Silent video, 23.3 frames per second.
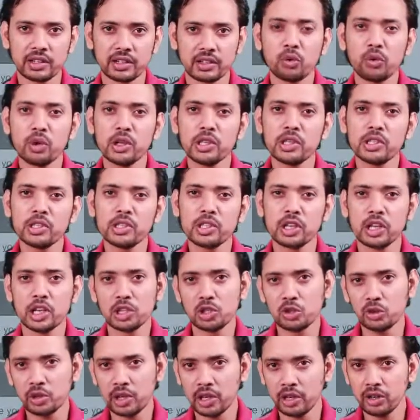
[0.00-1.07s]
which
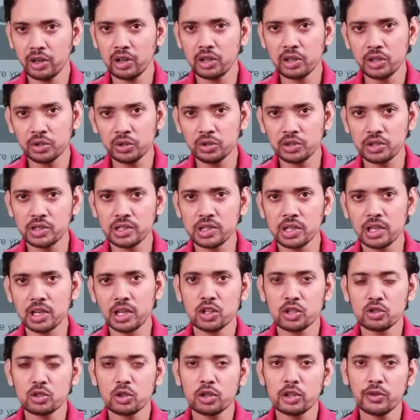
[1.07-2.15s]
you cannot use.
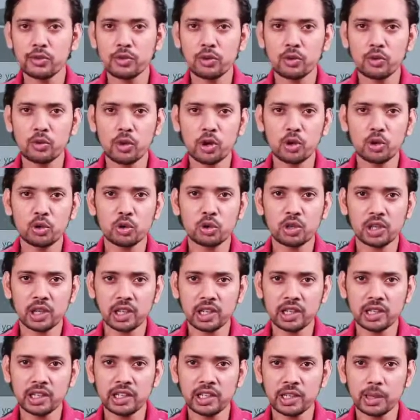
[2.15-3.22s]
So if you want to
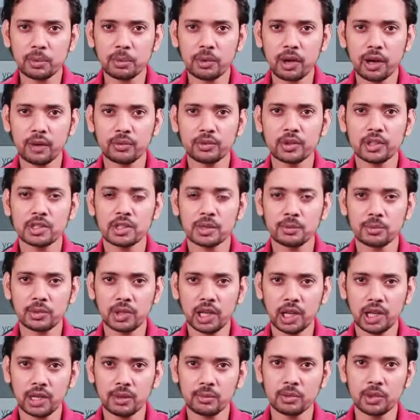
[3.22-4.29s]
clean it up after some
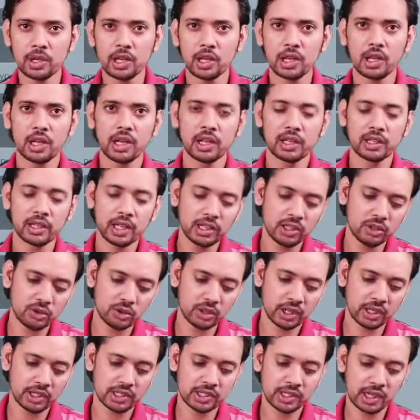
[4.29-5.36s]
time, then you
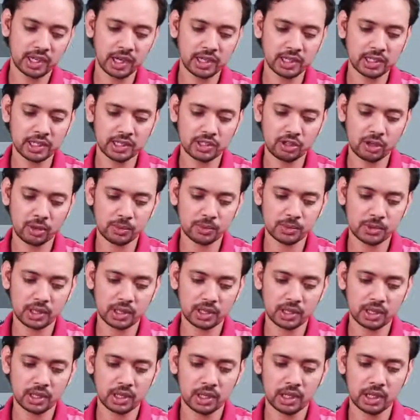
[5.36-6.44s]
can select this
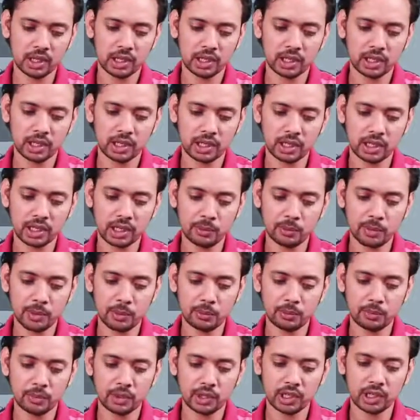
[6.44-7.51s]
option, clean up
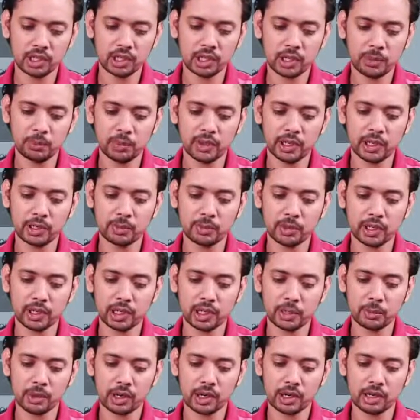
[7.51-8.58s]
incomplete
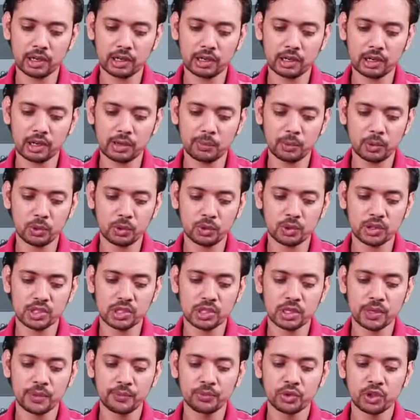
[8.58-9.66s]
multi-part uploads
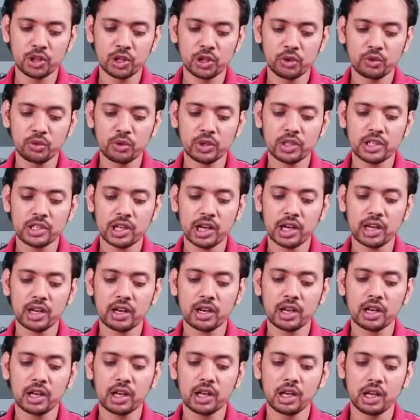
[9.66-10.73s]
which
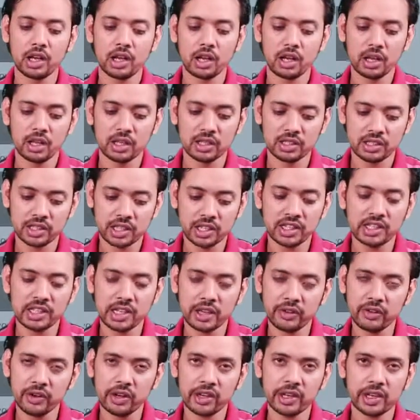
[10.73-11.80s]
are say
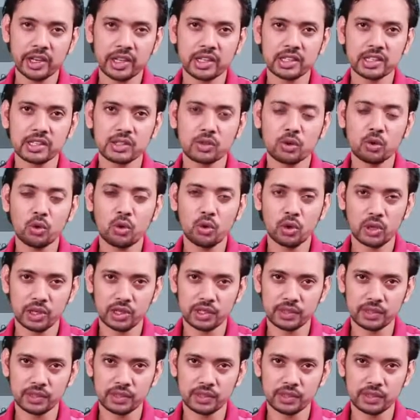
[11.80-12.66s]
7 days old.